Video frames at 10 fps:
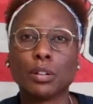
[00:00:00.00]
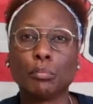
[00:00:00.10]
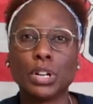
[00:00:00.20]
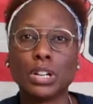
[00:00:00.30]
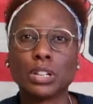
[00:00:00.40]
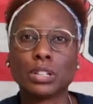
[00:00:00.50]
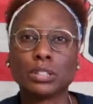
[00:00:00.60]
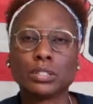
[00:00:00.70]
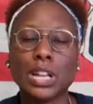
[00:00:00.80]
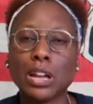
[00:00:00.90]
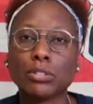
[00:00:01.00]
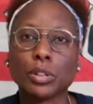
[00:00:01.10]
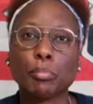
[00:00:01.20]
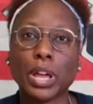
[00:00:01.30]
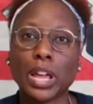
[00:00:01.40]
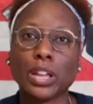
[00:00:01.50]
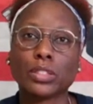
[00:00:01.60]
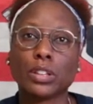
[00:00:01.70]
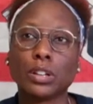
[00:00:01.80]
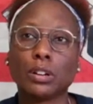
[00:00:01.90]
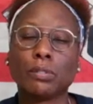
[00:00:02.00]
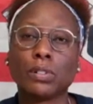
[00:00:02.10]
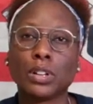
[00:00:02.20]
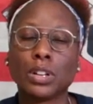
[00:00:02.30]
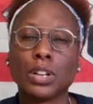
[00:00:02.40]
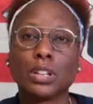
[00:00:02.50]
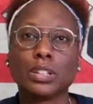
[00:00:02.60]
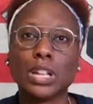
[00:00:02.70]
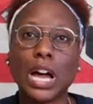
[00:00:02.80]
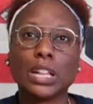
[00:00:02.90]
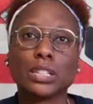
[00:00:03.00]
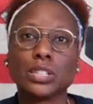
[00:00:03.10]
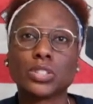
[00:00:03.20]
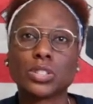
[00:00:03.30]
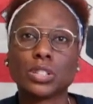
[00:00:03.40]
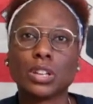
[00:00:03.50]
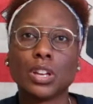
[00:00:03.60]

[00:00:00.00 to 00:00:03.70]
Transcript: but down a path of knowledge,